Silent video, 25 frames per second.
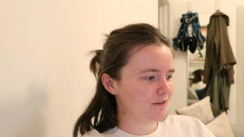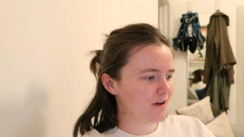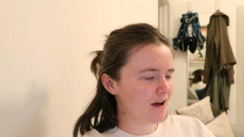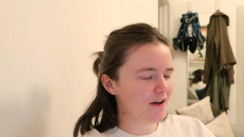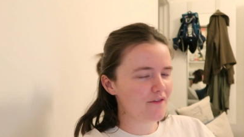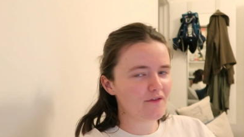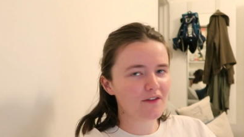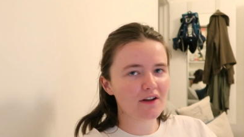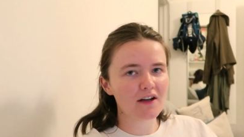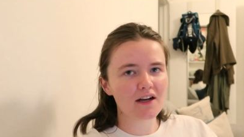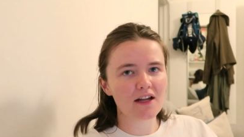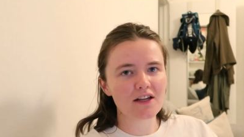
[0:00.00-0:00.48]

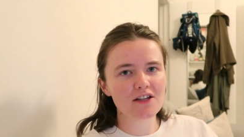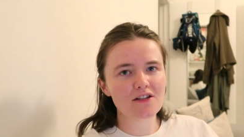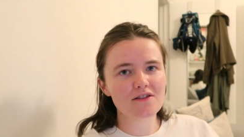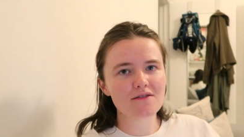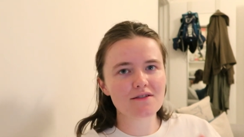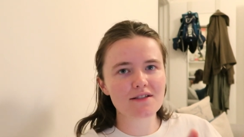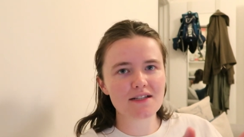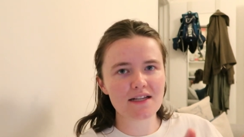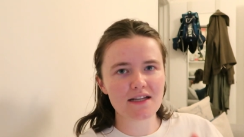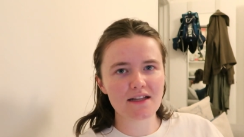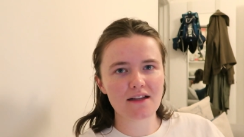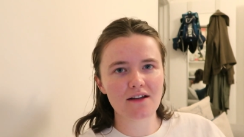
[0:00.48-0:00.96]
I feel like you
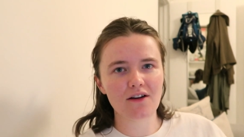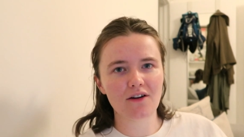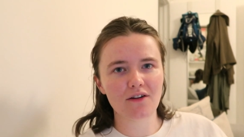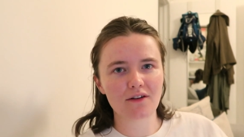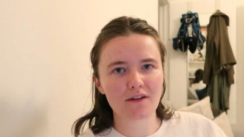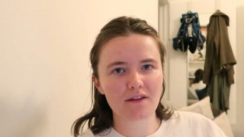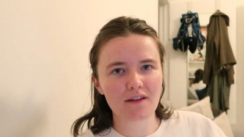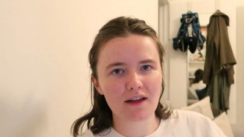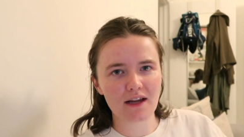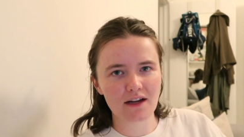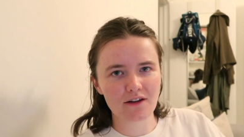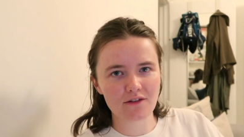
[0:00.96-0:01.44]
see the
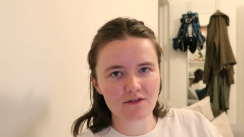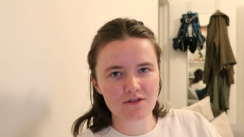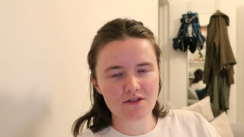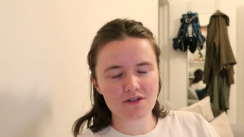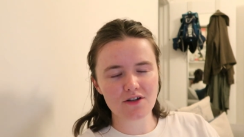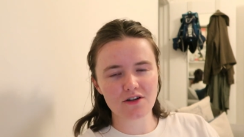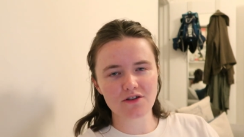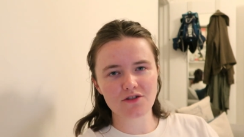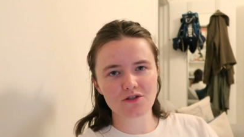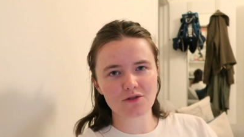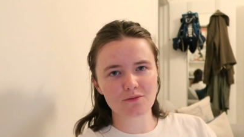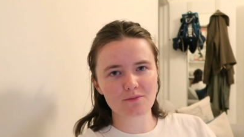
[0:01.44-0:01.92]
odd thing on
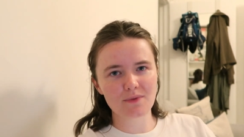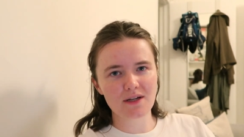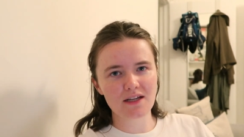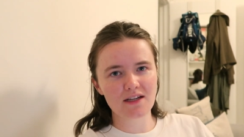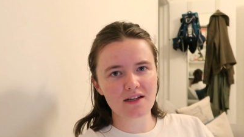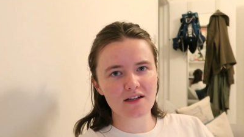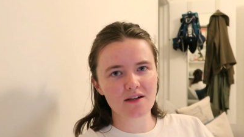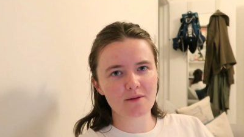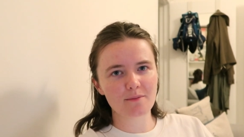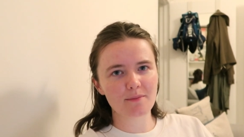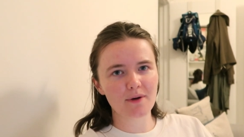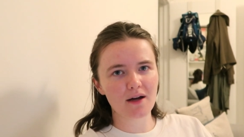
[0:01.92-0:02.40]
social
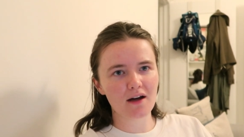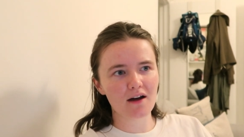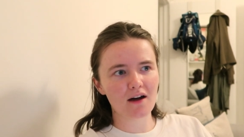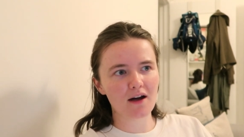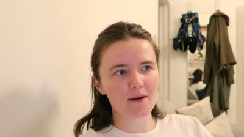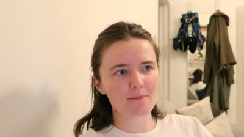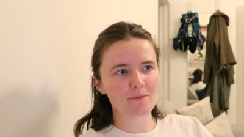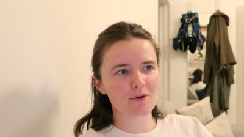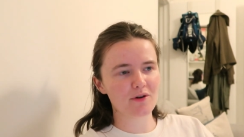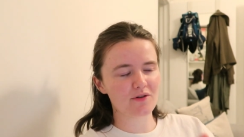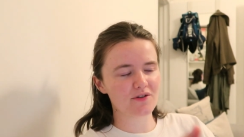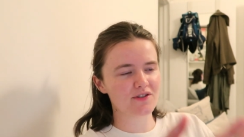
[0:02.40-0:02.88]
media, but
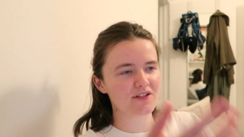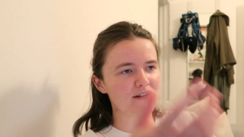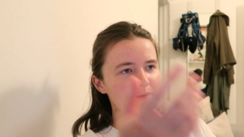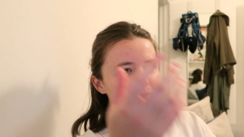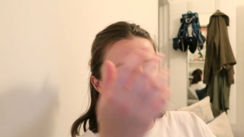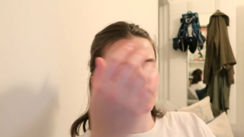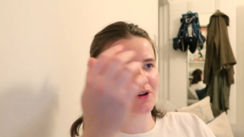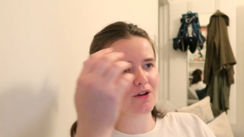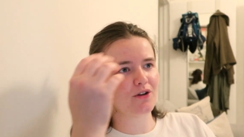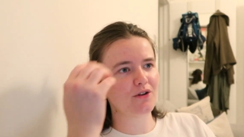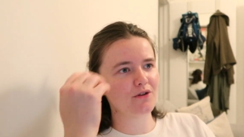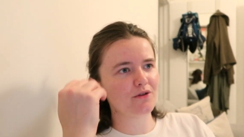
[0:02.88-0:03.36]
I'm not
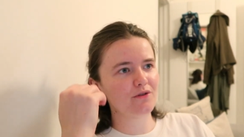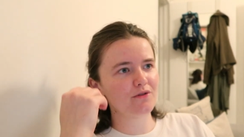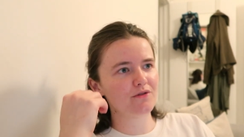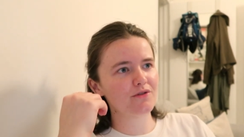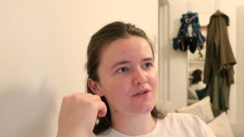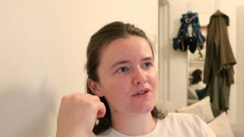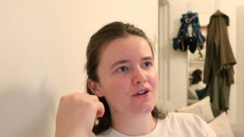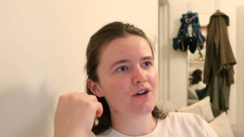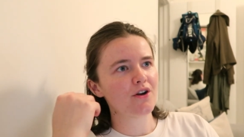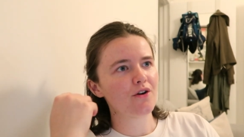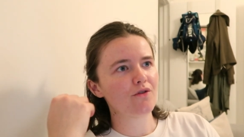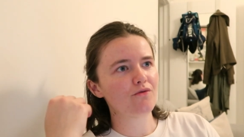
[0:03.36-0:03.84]
someone
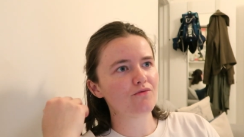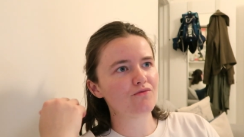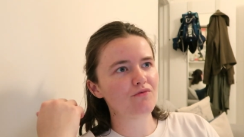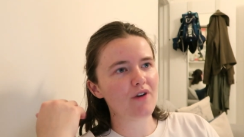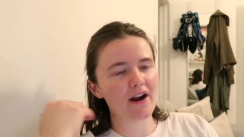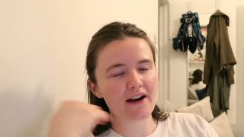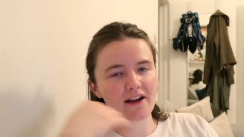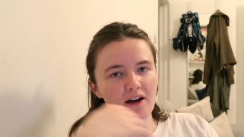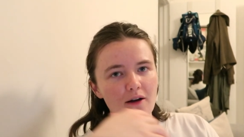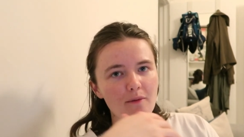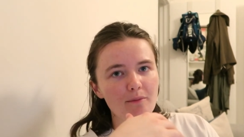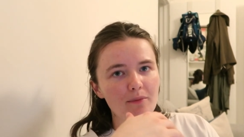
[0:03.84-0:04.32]
who's
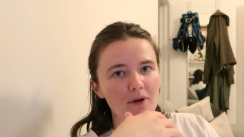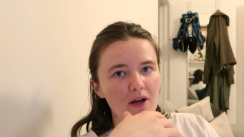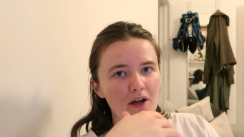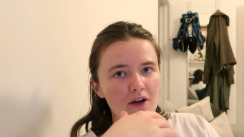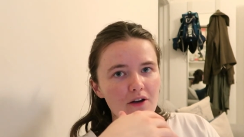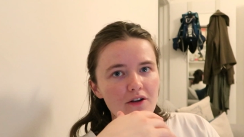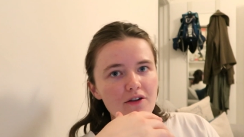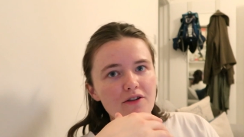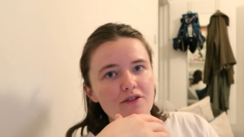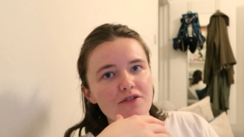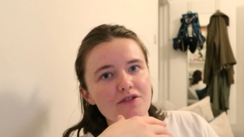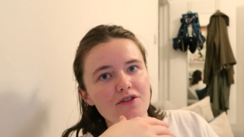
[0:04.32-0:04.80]
read up
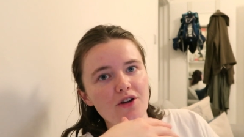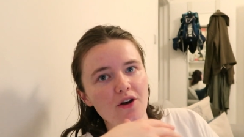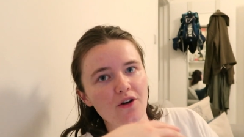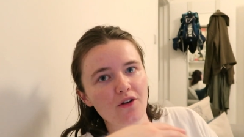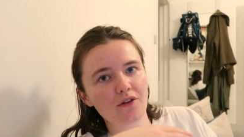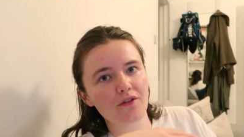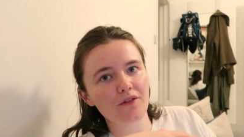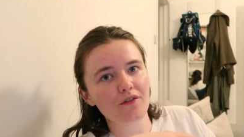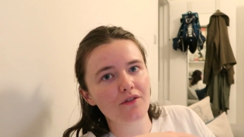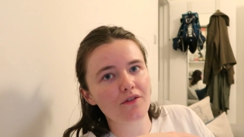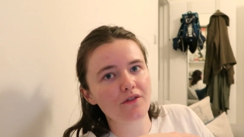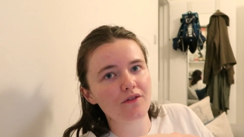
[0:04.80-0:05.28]
loads
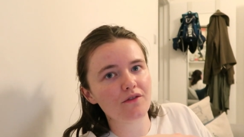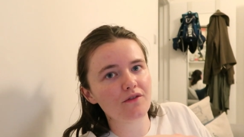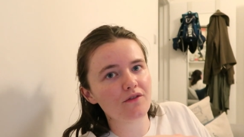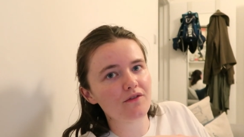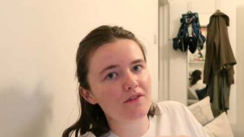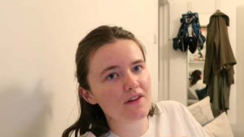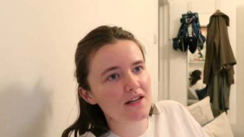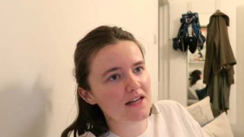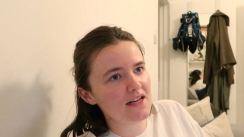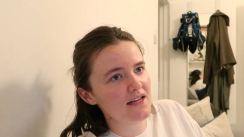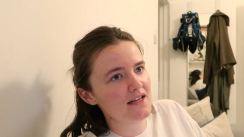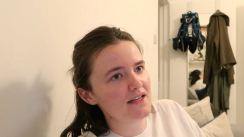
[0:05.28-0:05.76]
on
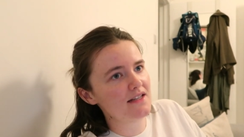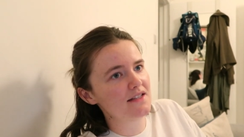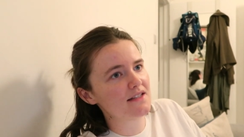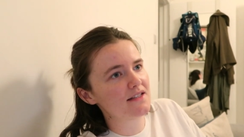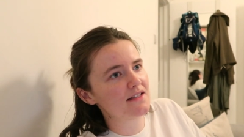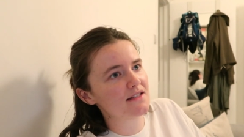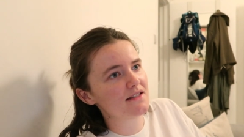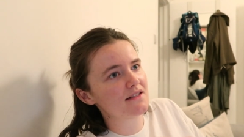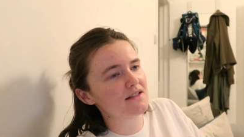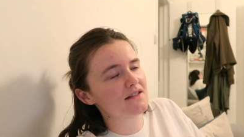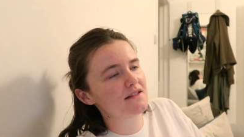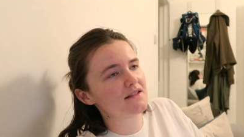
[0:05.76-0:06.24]

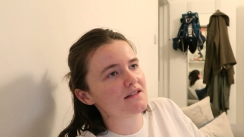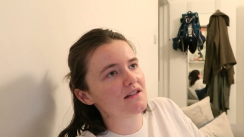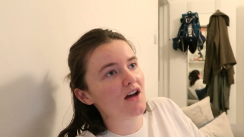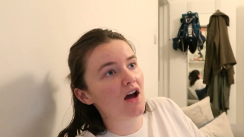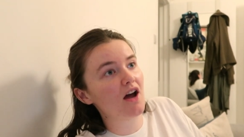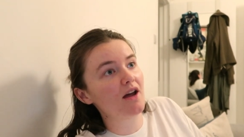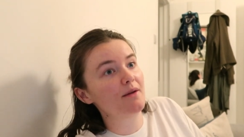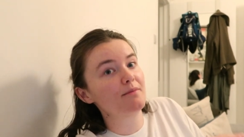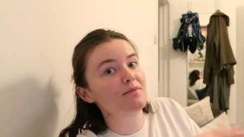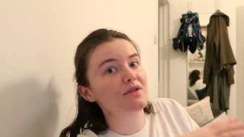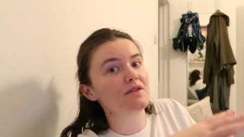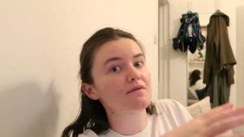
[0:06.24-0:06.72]
these
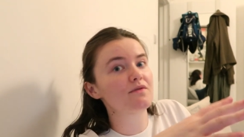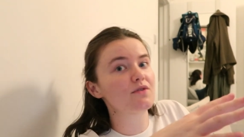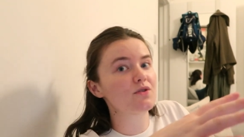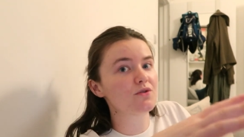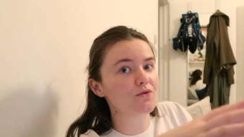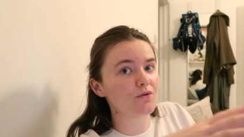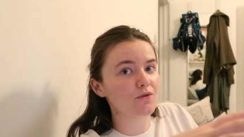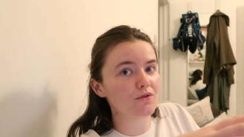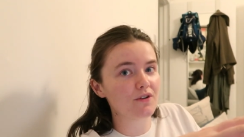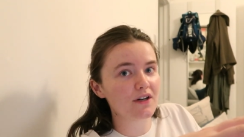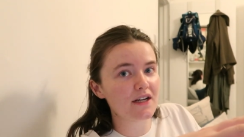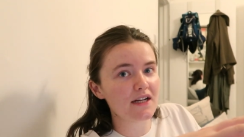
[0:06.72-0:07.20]
types of
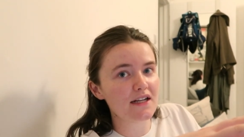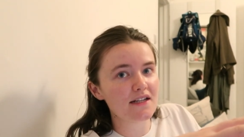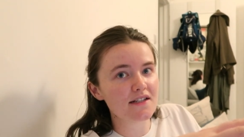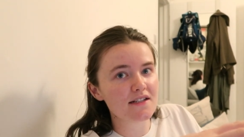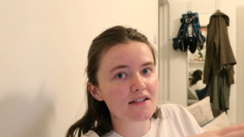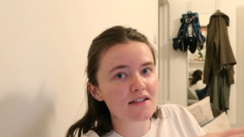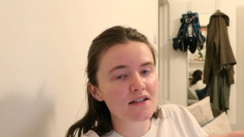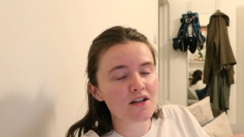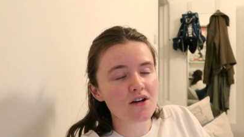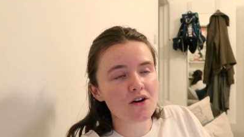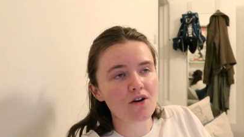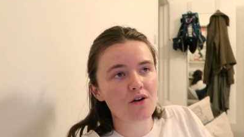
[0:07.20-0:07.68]

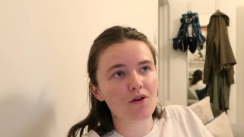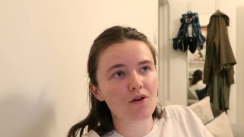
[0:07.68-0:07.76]
stories